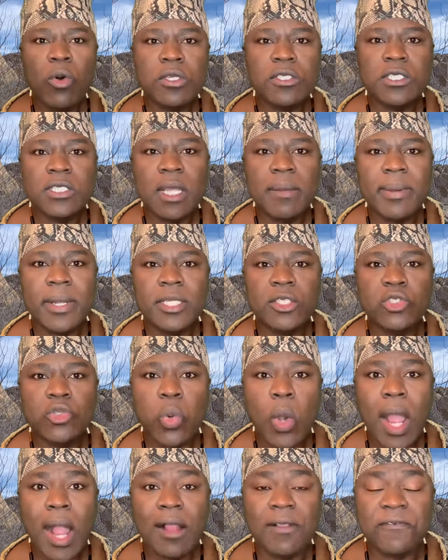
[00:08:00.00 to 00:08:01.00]
number
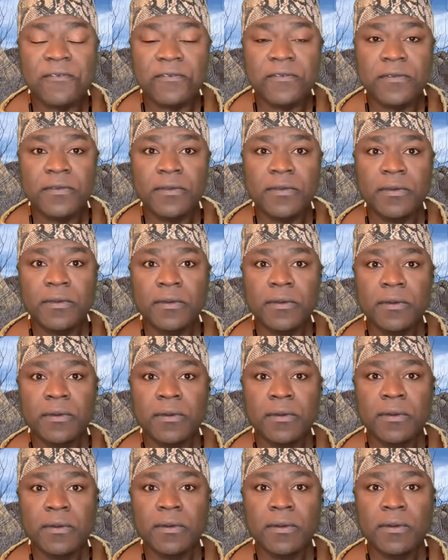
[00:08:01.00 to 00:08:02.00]
12.
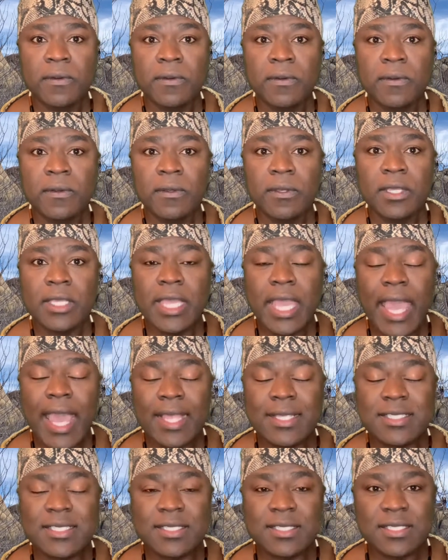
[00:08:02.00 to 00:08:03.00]

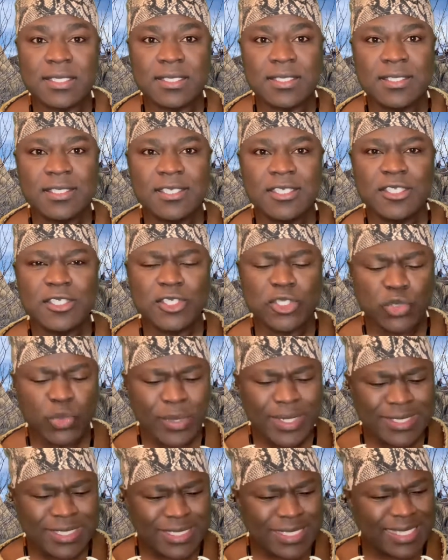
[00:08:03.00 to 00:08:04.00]
Yes,
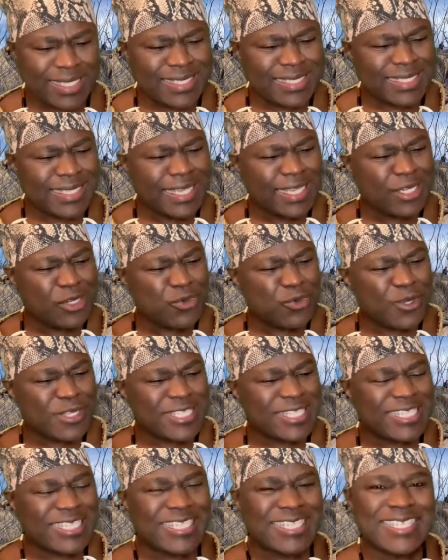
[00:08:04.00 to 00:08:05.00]
sweet 16
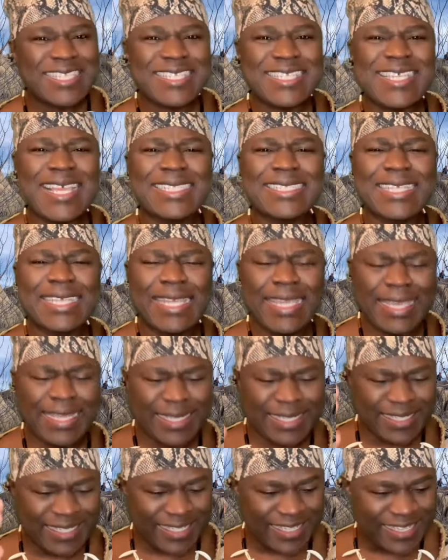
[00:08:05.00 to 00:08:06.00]
was setting
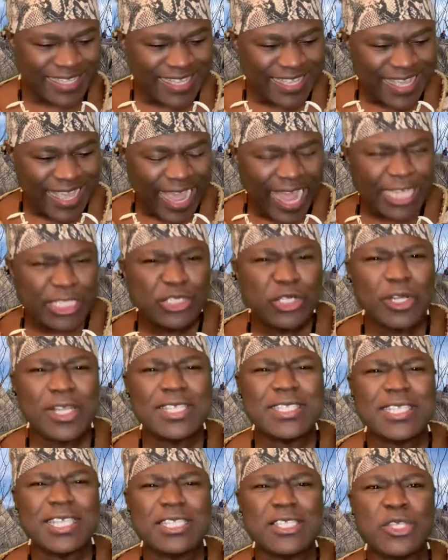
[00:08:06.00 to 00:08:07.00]
in.
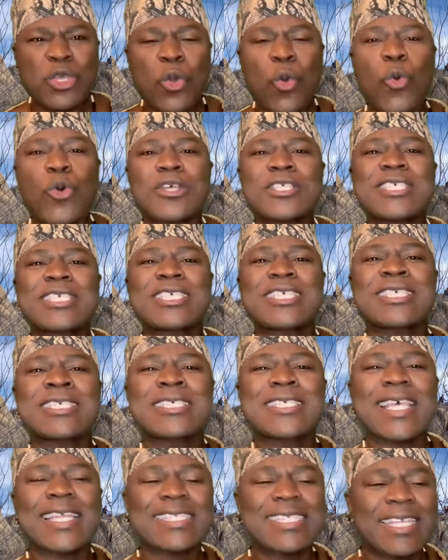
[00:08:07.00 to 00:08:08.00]
Adolescence was
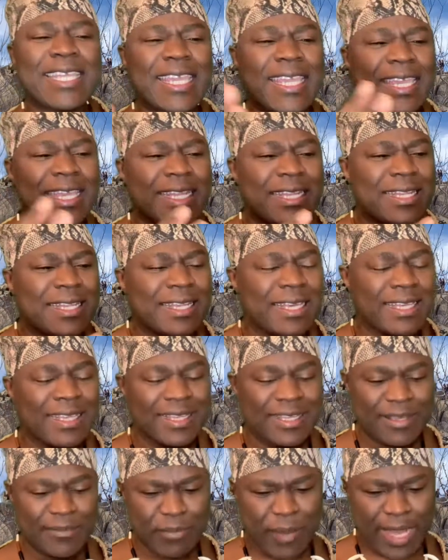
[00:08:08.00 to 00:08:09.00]
setting in.
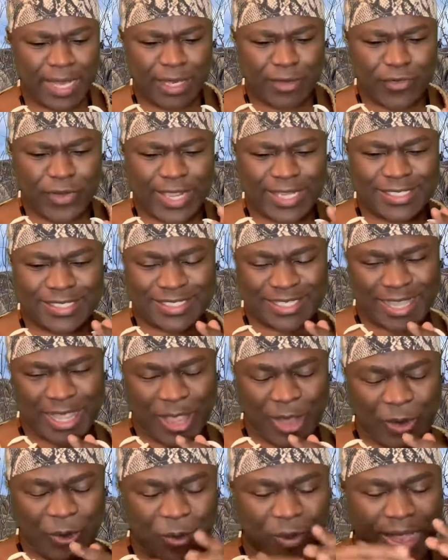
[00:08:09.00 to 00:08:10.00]
My grades
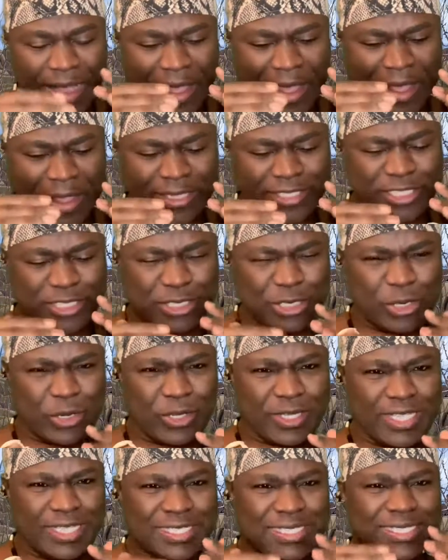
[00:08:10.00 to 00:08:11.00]
were
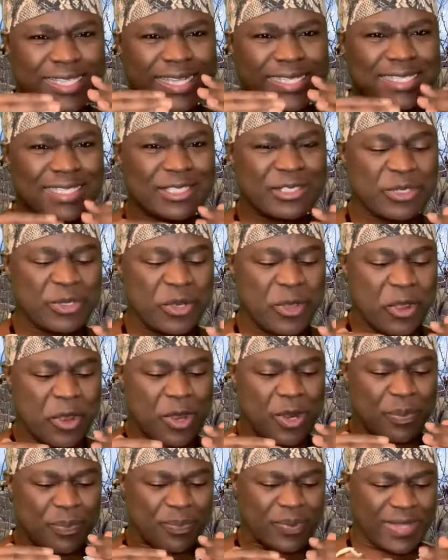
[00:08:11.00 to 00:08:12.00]
slowly starting to
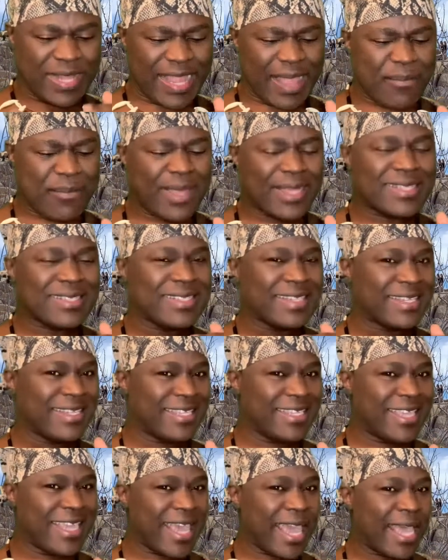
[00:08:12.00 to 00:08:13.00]
plummet.
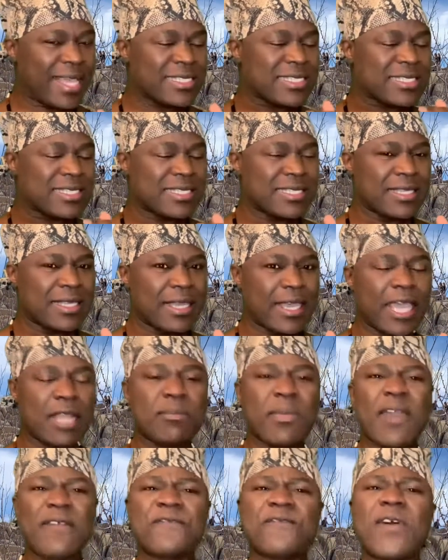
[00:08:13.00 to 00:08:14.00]
Yes, and
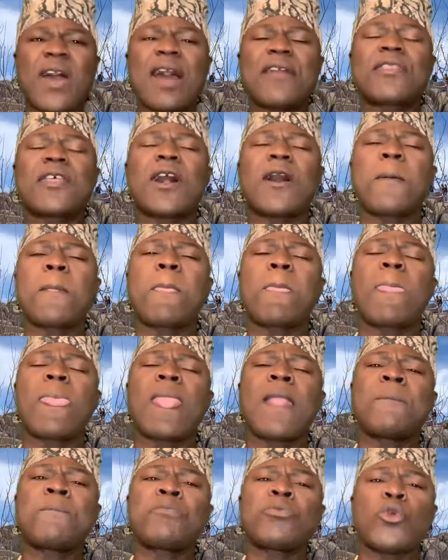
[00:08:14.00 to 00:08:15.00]
my father,
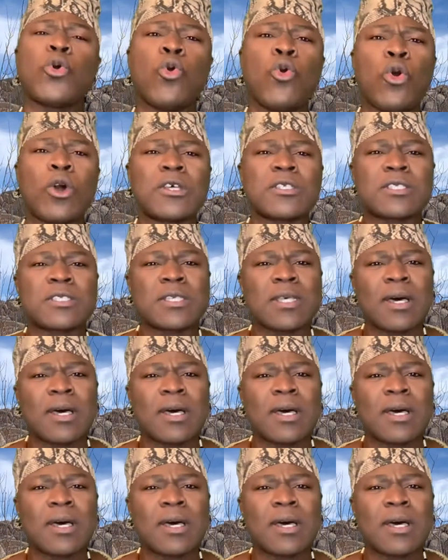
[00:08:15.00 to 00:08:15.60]
who was